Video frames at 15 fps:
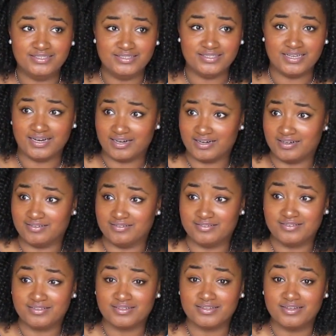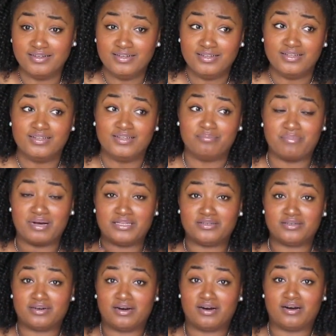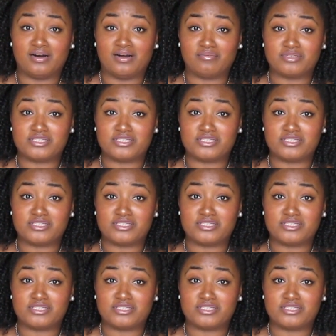Y'all, my little heart